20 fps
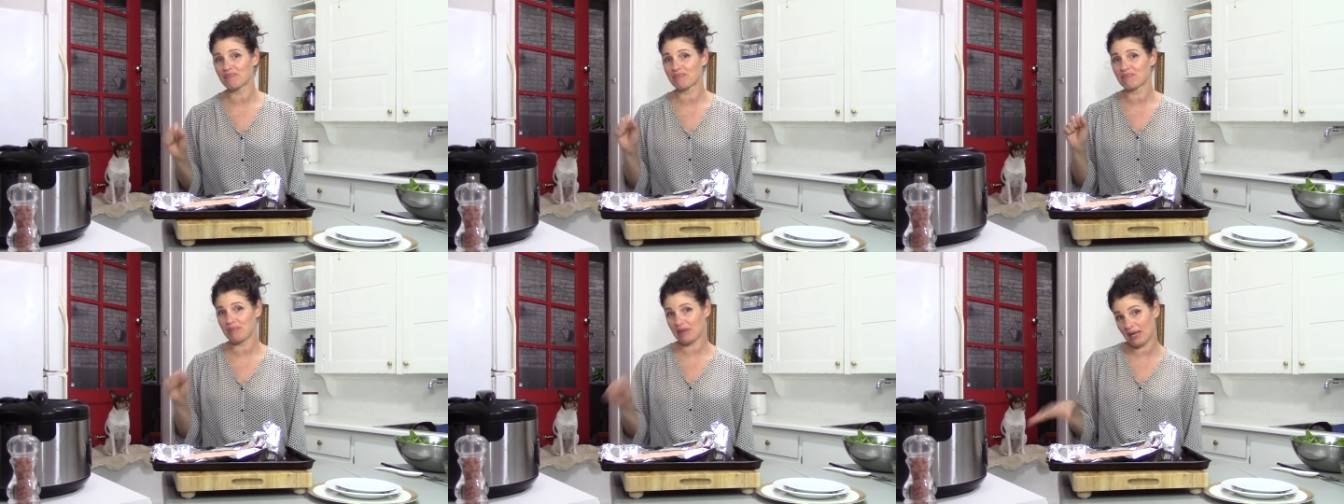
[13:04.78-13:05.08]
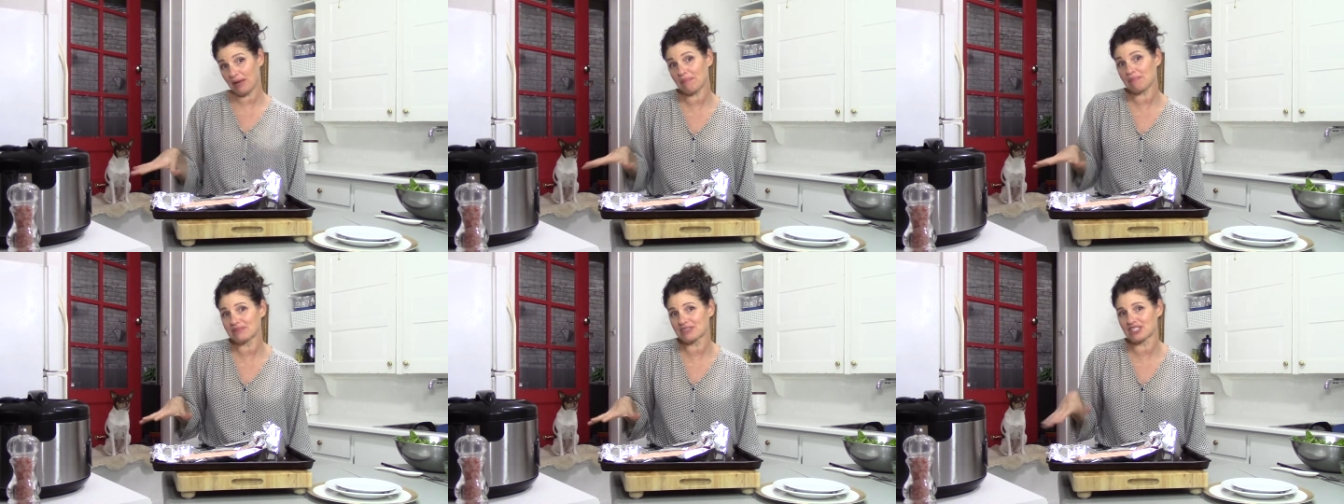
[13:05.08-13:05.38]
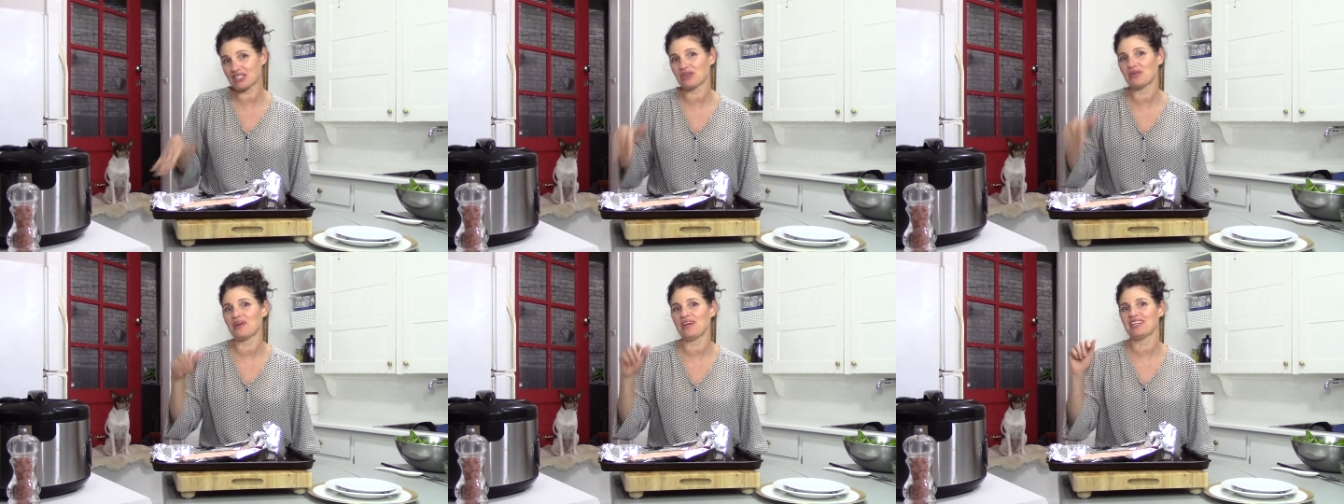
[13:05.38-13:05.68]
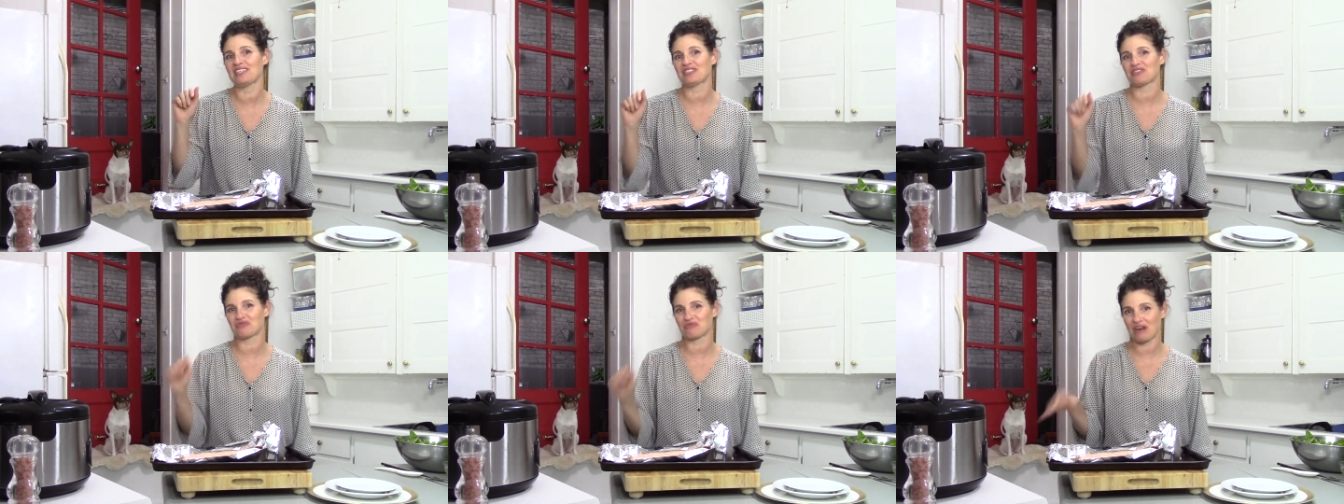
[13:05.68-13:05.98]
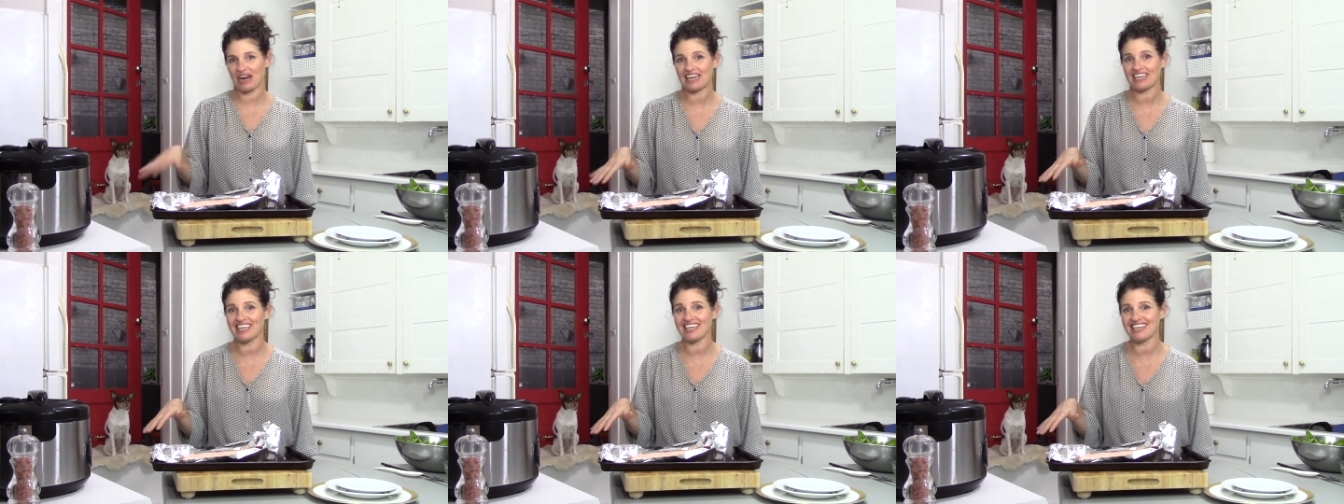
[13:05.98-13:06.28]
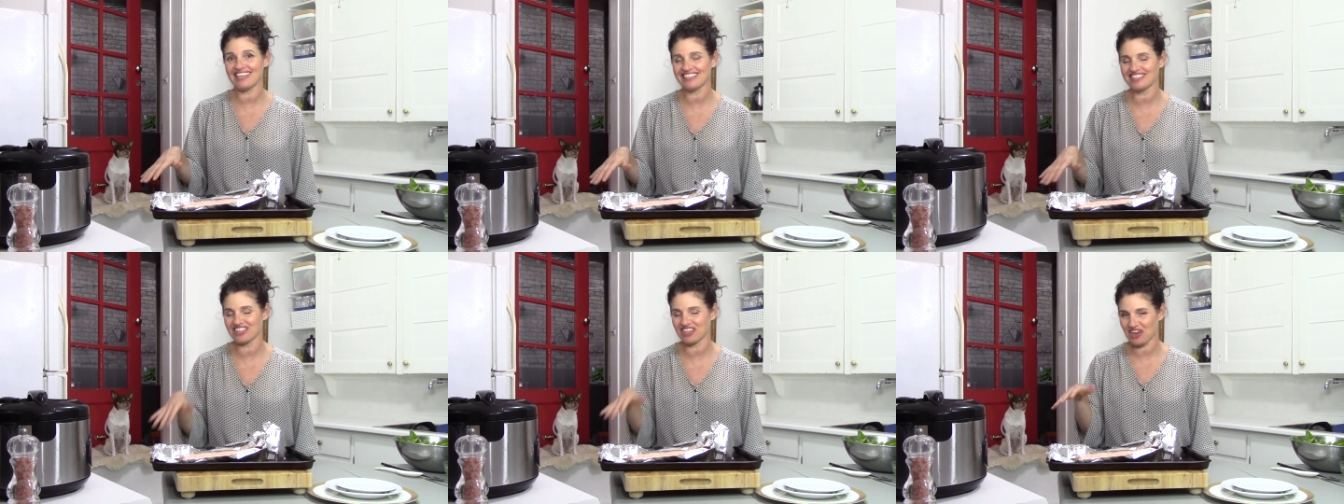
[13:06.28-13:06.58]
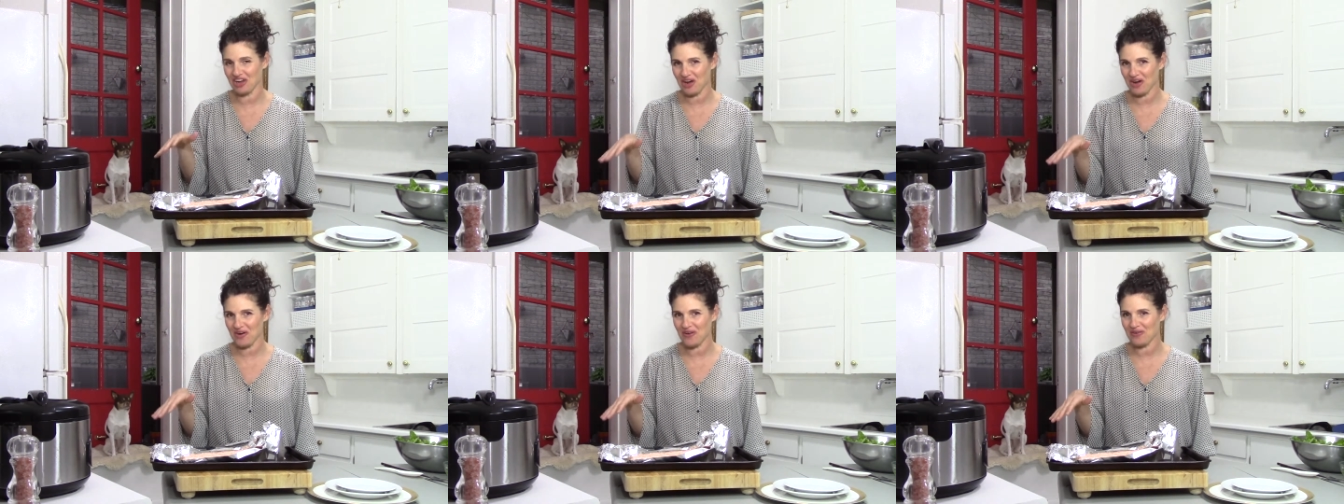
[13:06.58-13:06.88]
beeped, so it's ready to
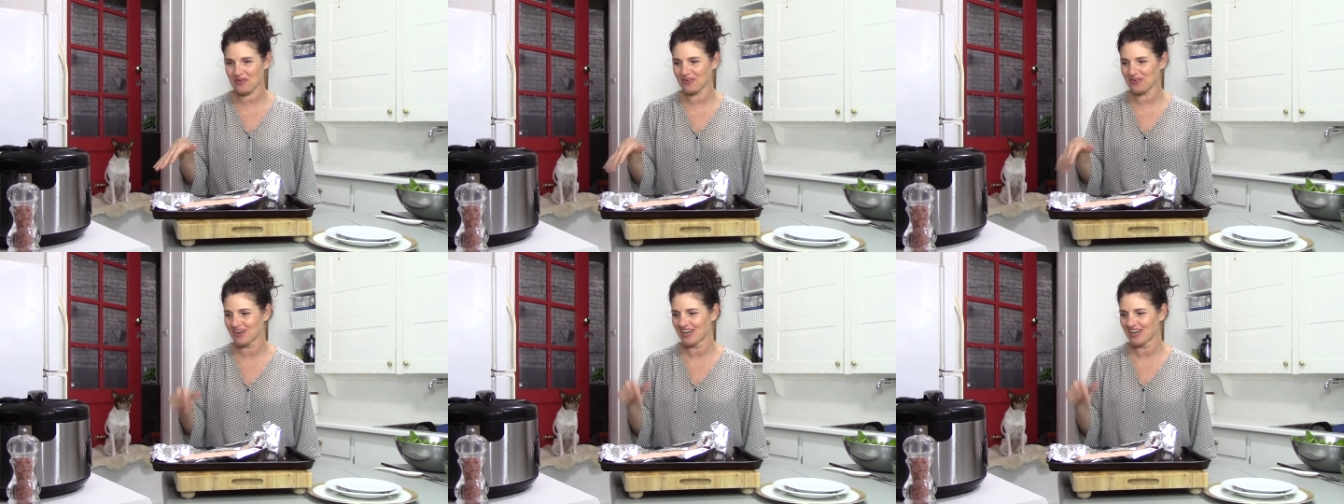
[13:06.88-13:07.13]
go.